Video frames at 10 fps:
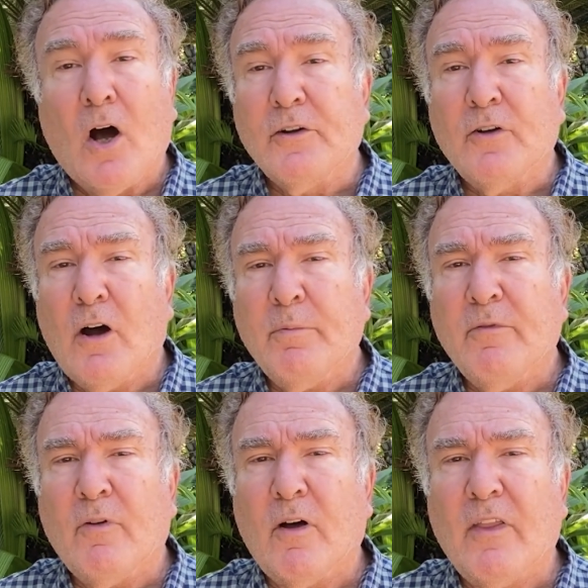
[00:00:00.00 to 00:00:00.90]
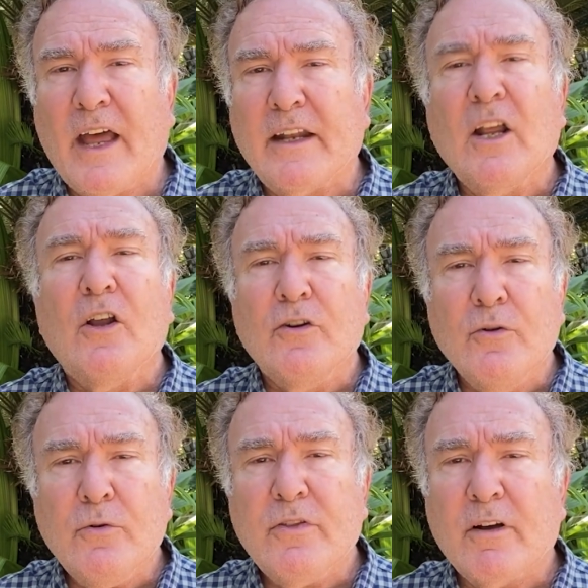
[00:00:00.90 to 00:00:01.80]
On top of all that,
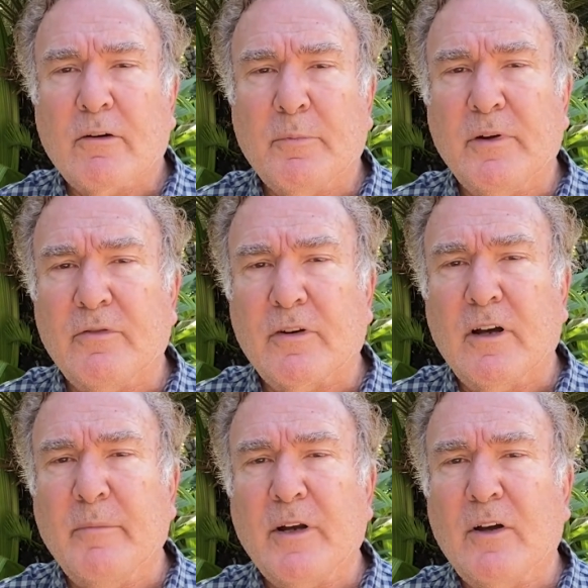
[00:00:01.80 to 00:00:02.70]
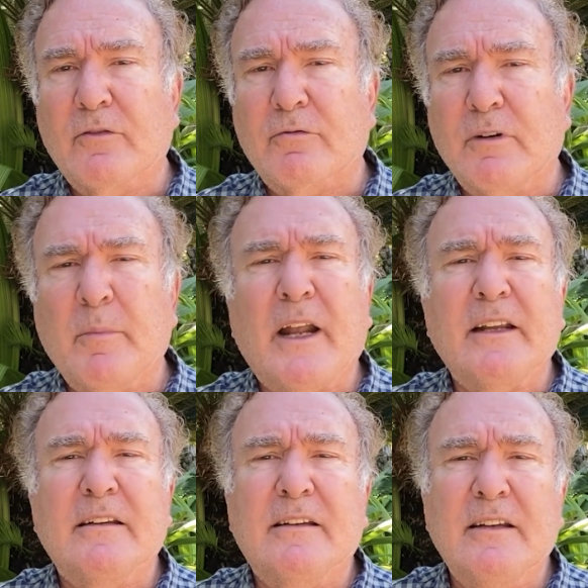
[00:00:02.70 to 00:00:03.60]
new therapies are coming on stream at
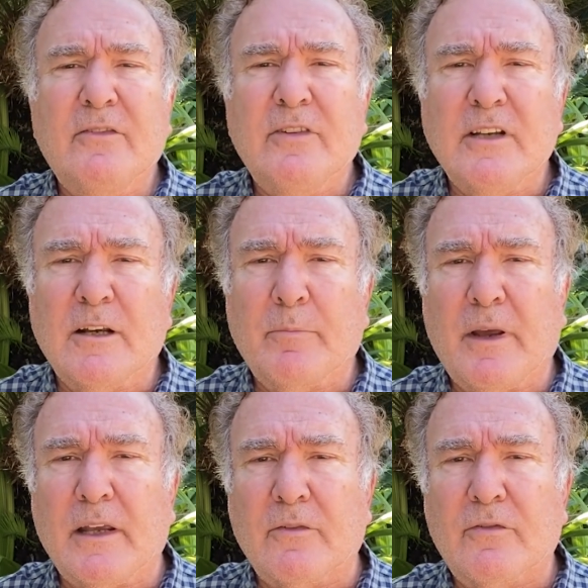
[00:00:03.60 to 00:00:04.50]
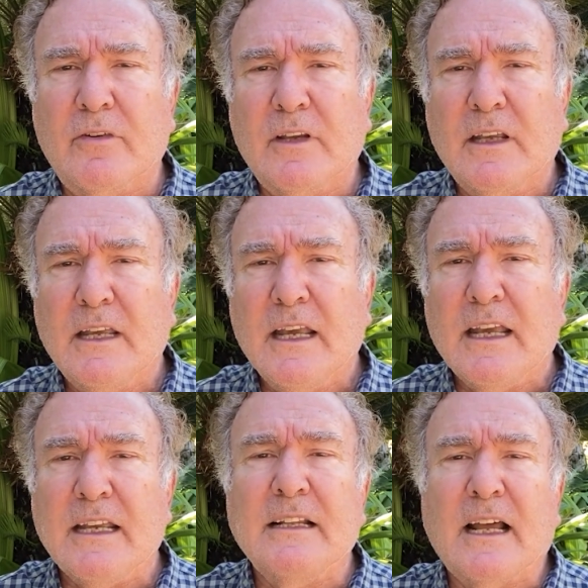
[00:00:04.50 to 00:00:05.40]
a dizzying pace.
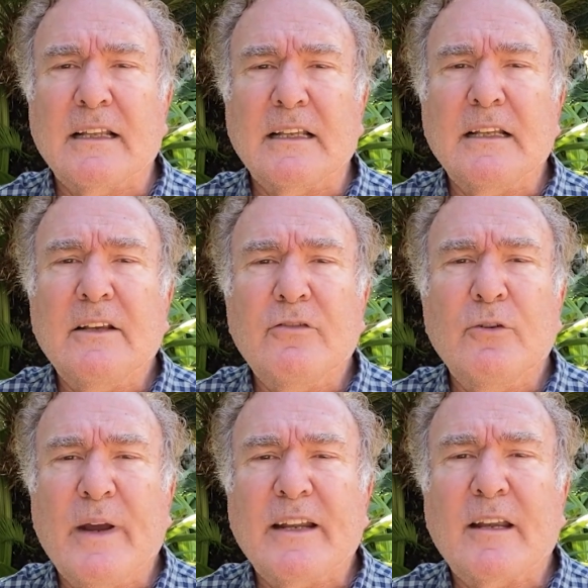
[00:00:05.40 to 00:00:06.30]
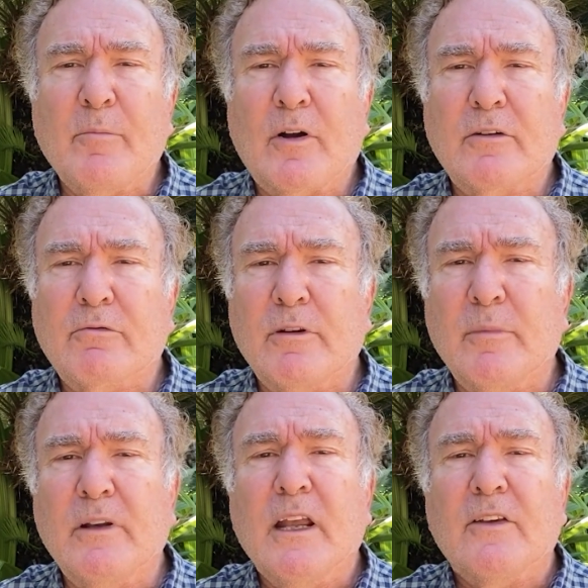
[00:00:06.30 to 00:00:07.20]
Eli Lilly's new antibody
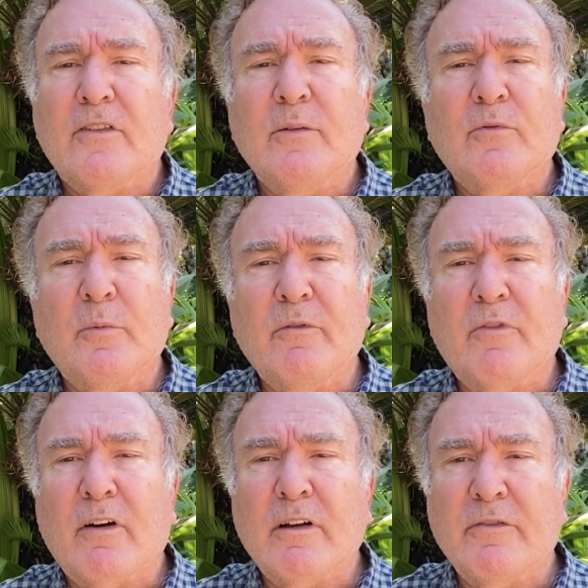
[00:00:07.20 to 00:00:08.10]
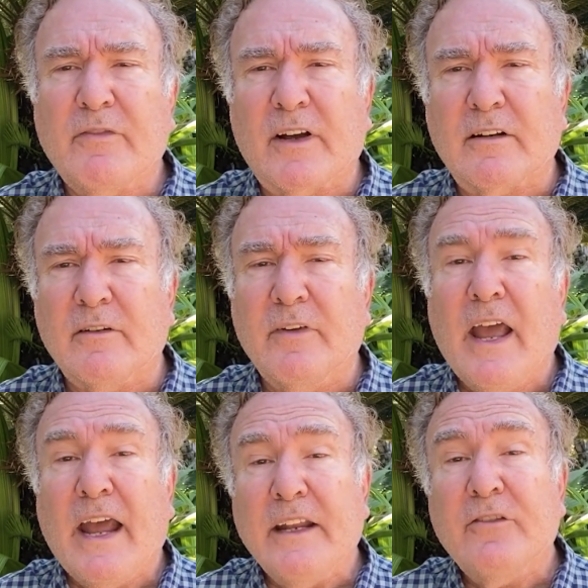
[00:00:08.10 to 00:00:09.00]
treatment seems to be very effective
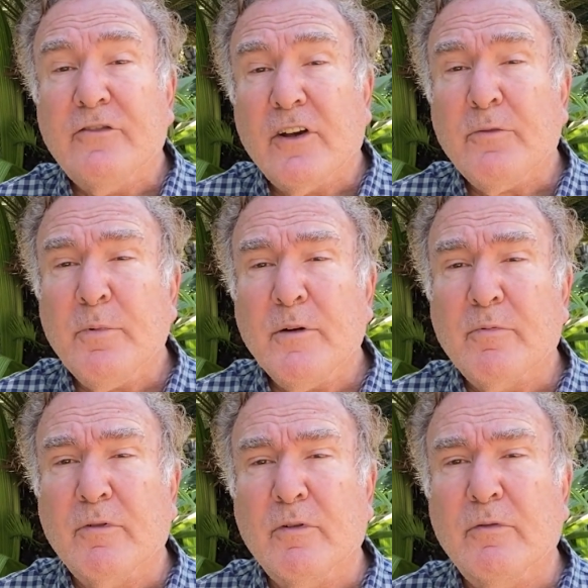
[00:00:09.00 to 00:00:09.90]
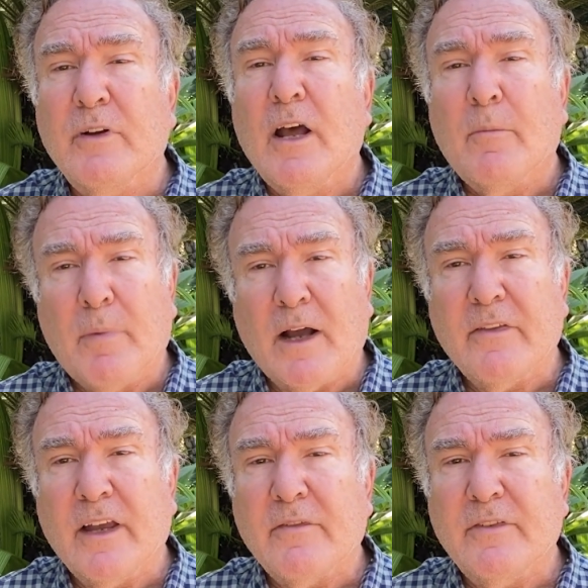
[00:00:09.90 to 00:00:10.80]
and has just been approved by
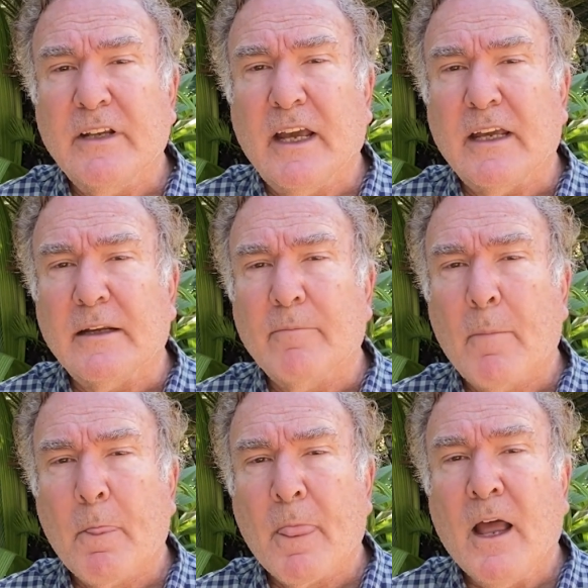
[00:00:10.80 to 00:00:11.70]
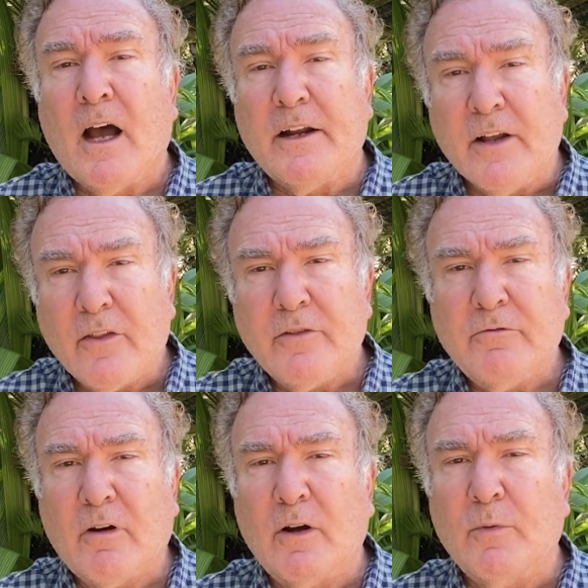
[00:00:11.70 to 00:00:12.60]
the FDA. Another
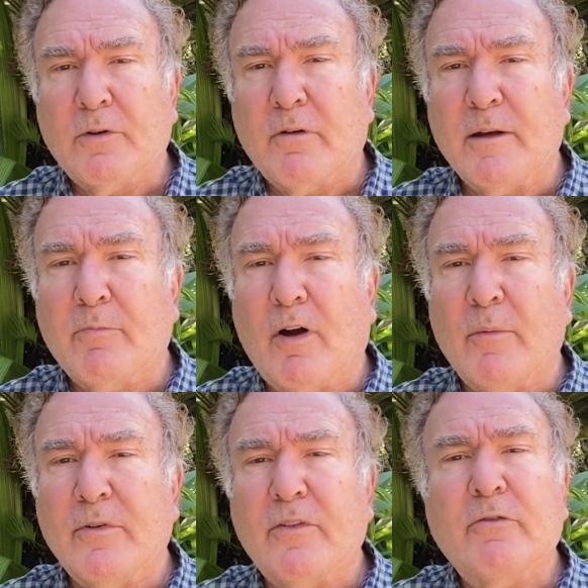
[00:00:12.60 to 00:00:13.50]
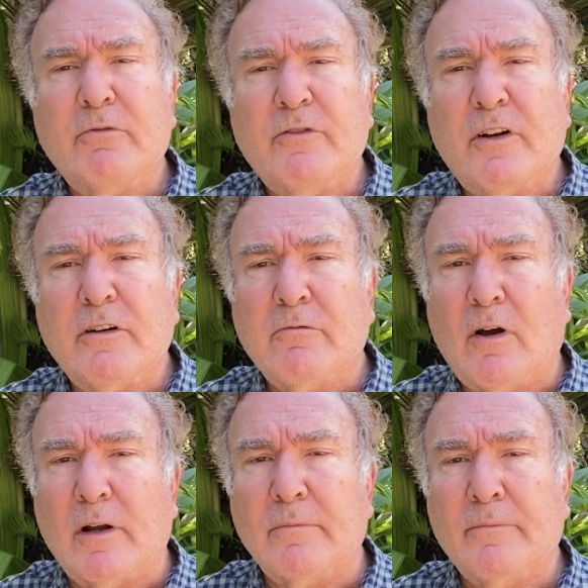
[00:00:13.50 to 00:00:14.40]
drug with great promise is
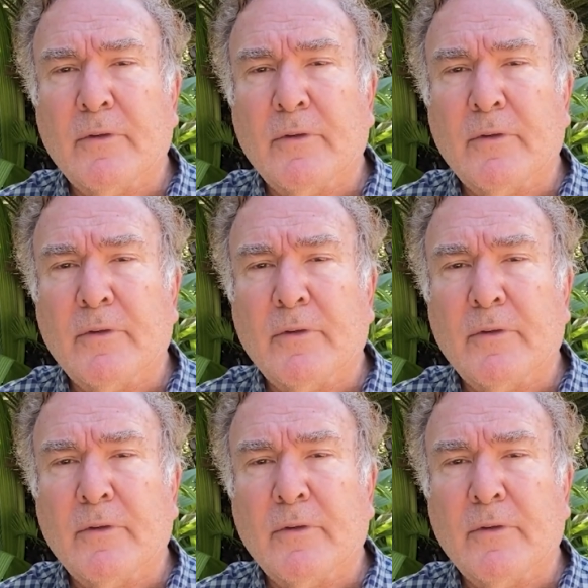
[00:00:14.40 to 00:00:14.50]
Regeneron.